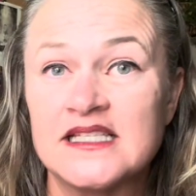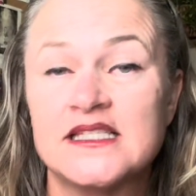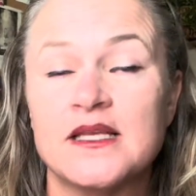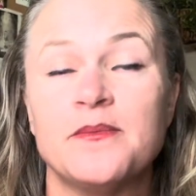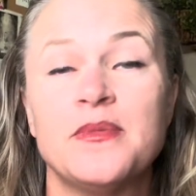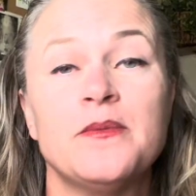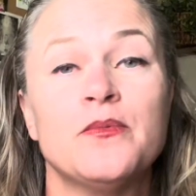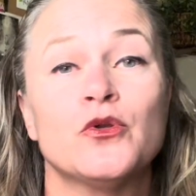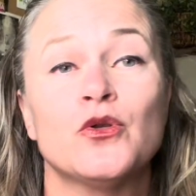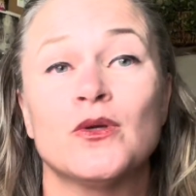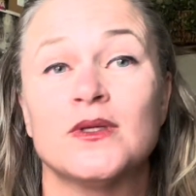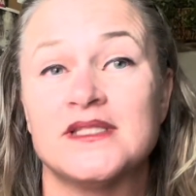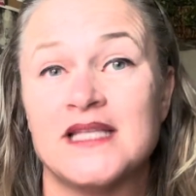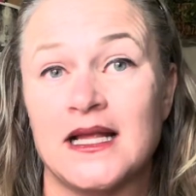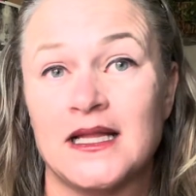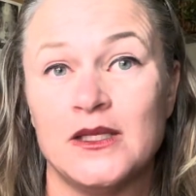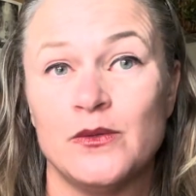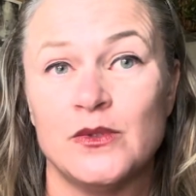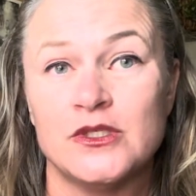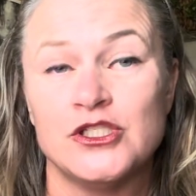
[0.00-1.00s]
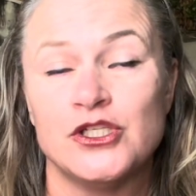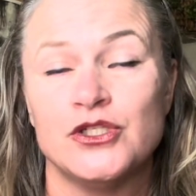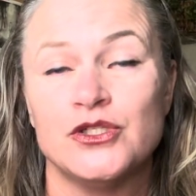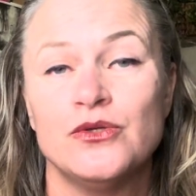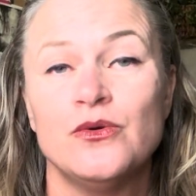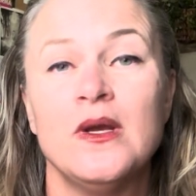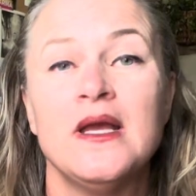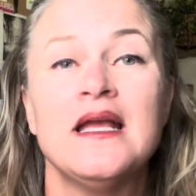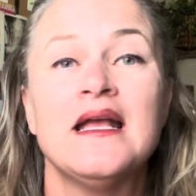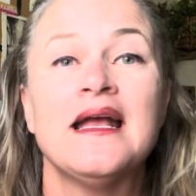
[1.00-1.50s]
Some people know exactly what to
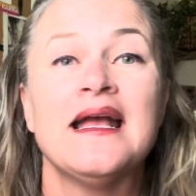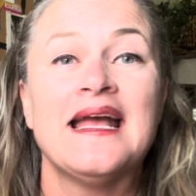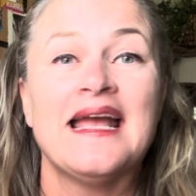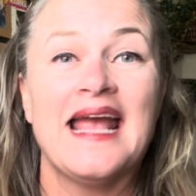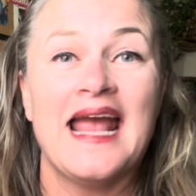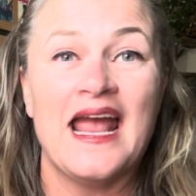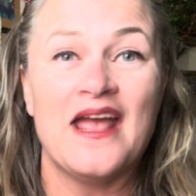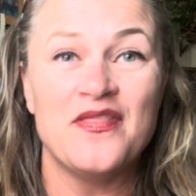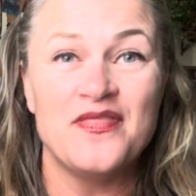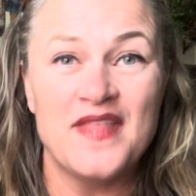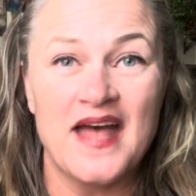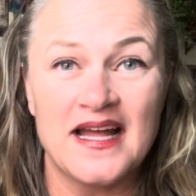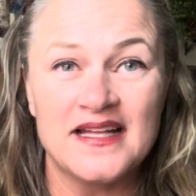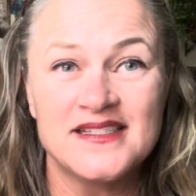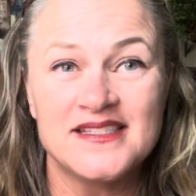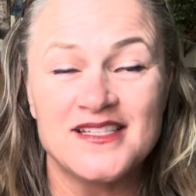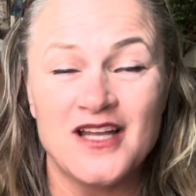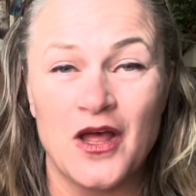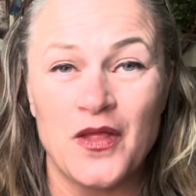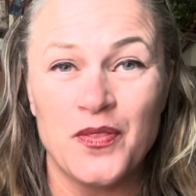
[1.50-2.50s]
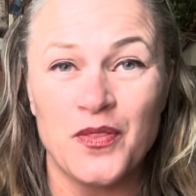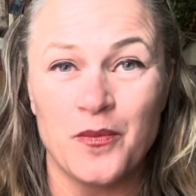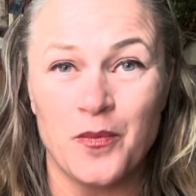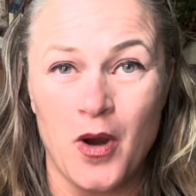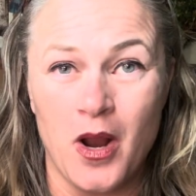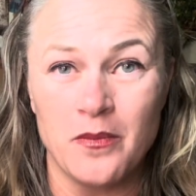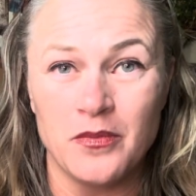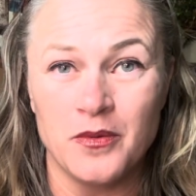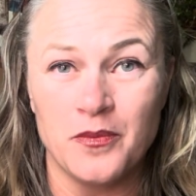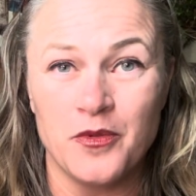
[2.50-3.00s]
do, and that's not the
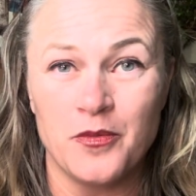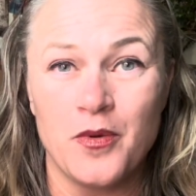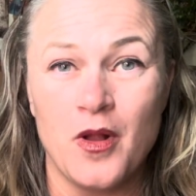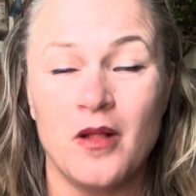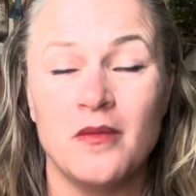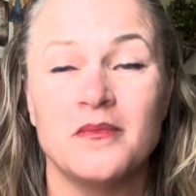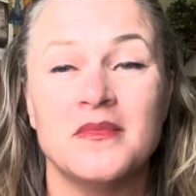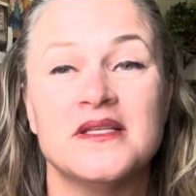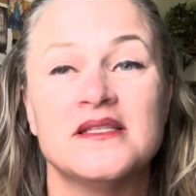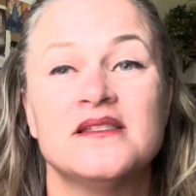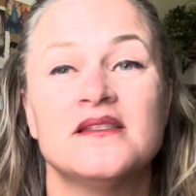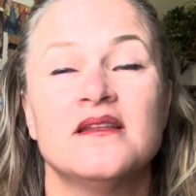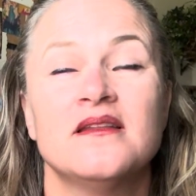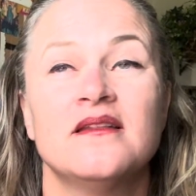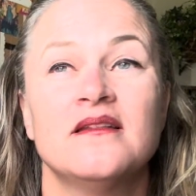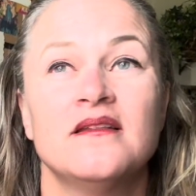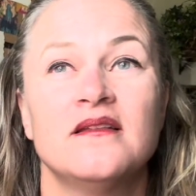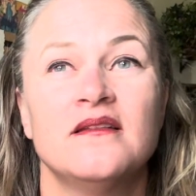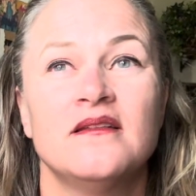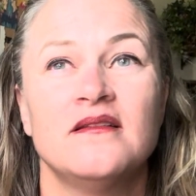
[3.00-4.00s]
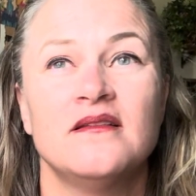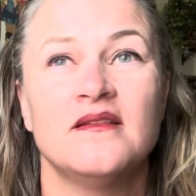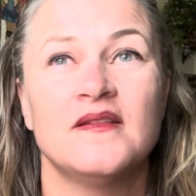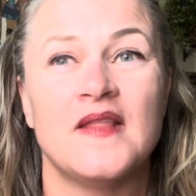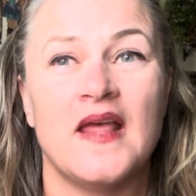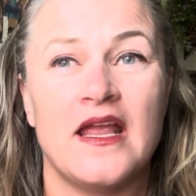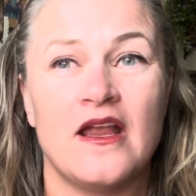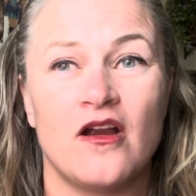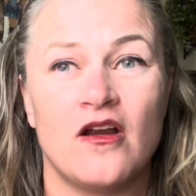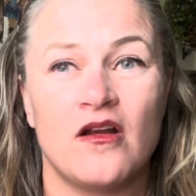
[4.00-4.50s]
problem. The problem is
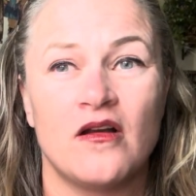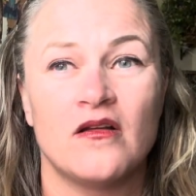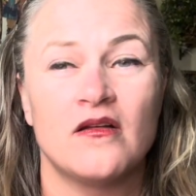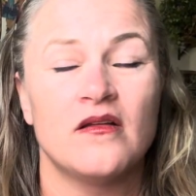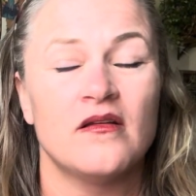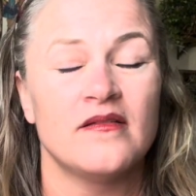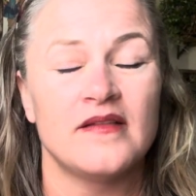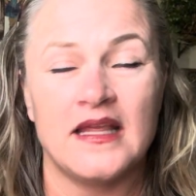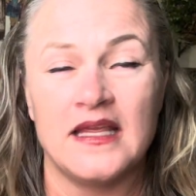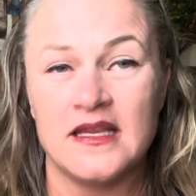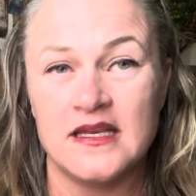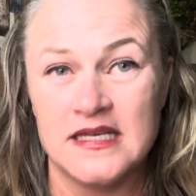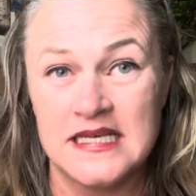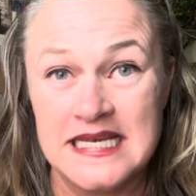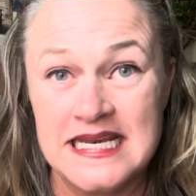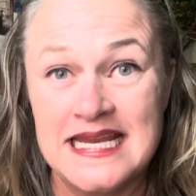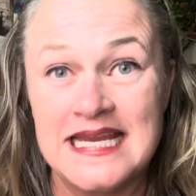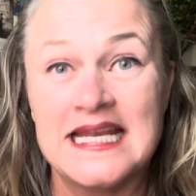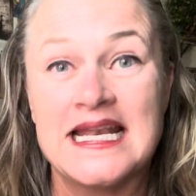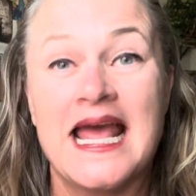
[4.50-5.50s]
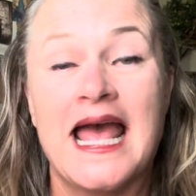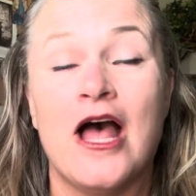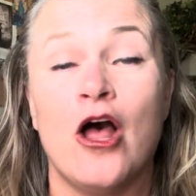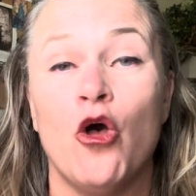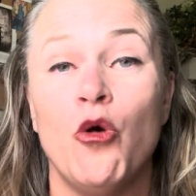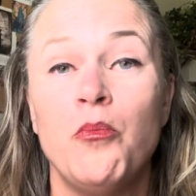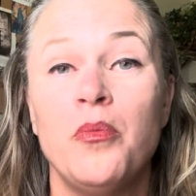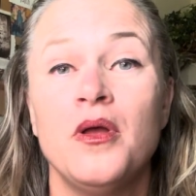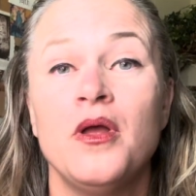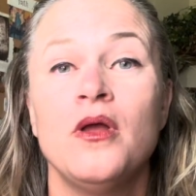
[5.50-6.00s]
they need
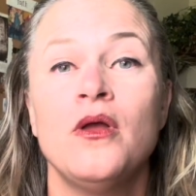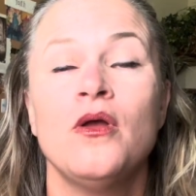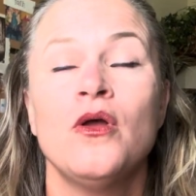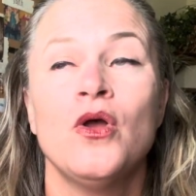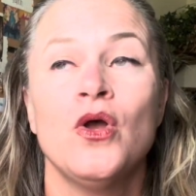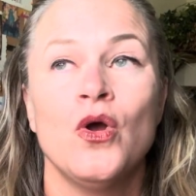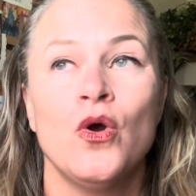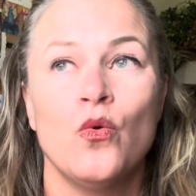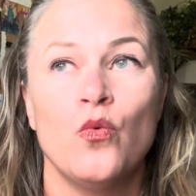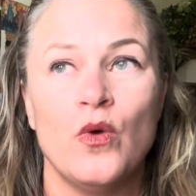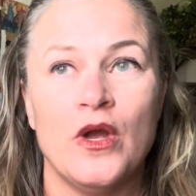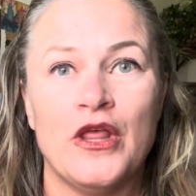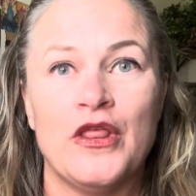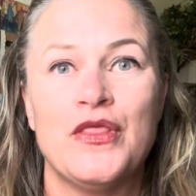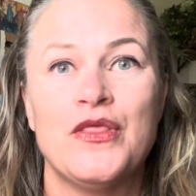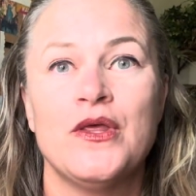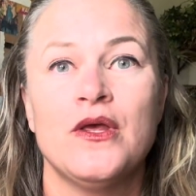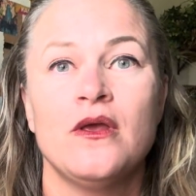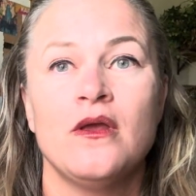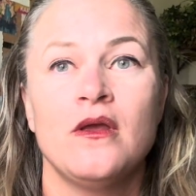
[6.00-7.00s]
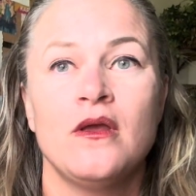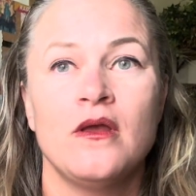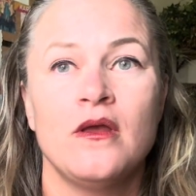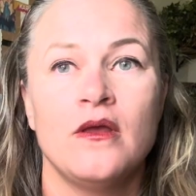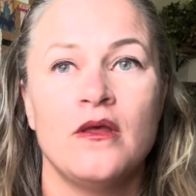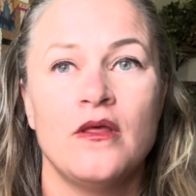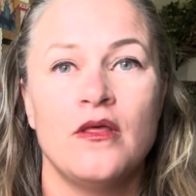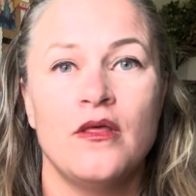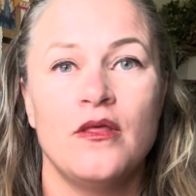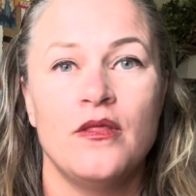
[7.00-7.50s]
help with
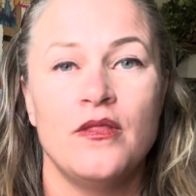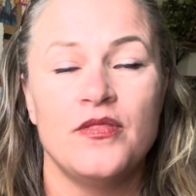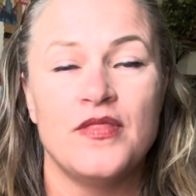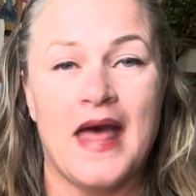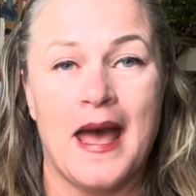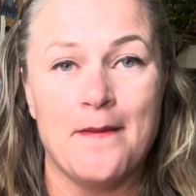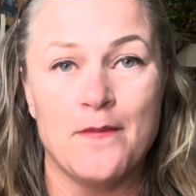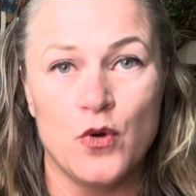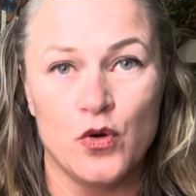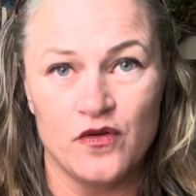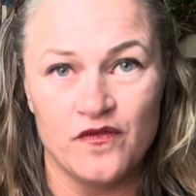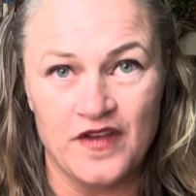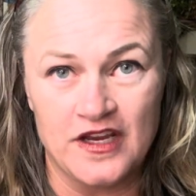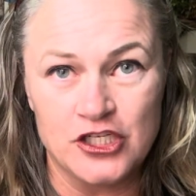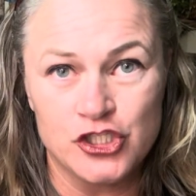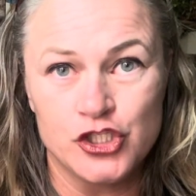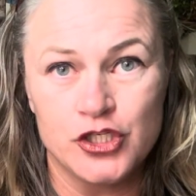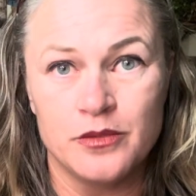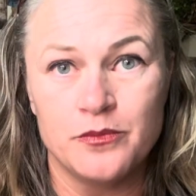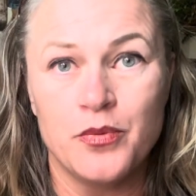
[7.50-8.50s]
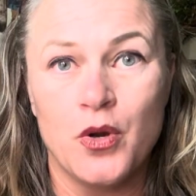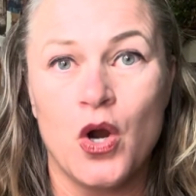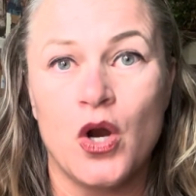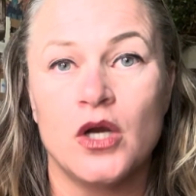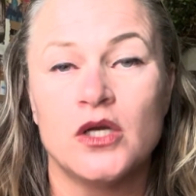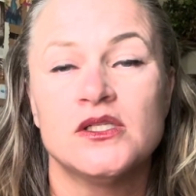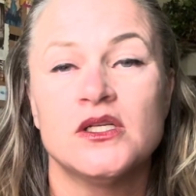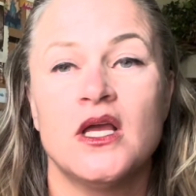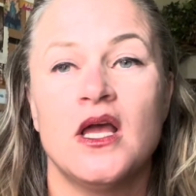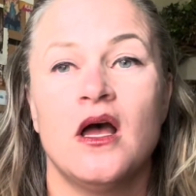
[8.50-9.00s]
that motivation
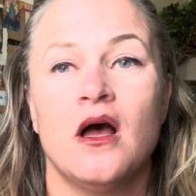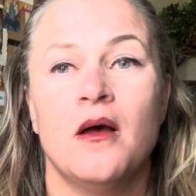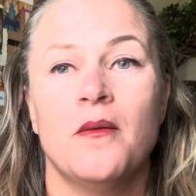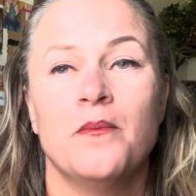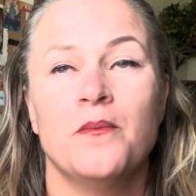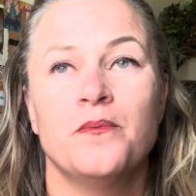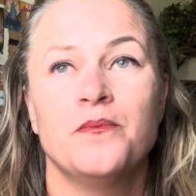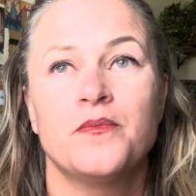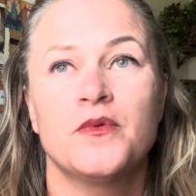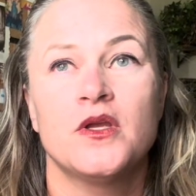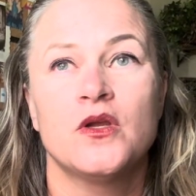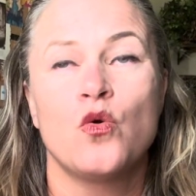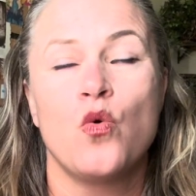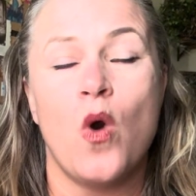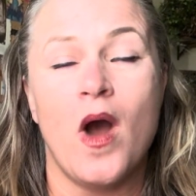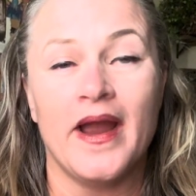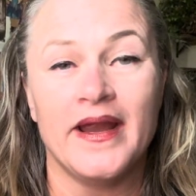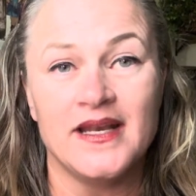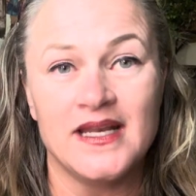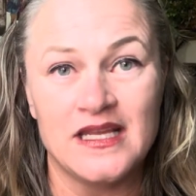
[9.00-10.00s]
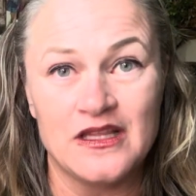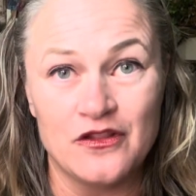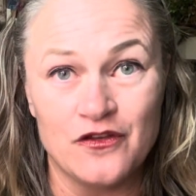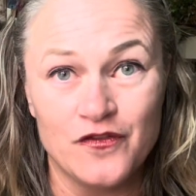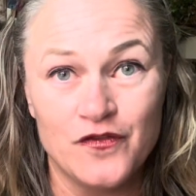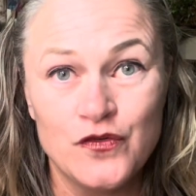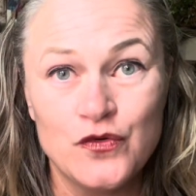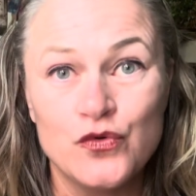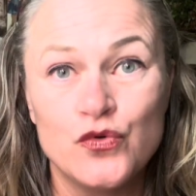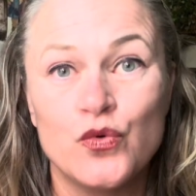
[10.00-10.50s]
part, quieting the
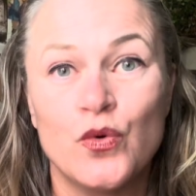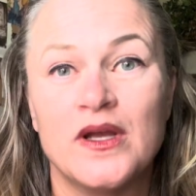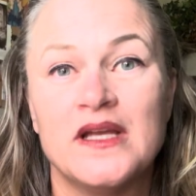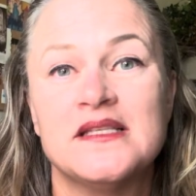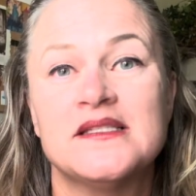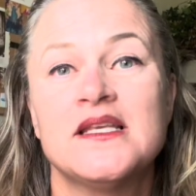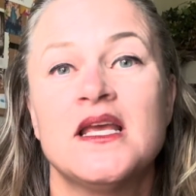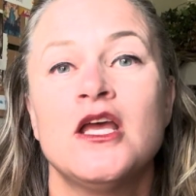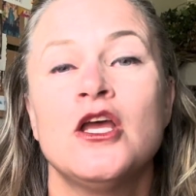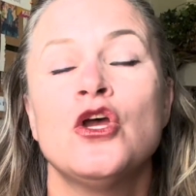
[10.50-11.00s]
food noise,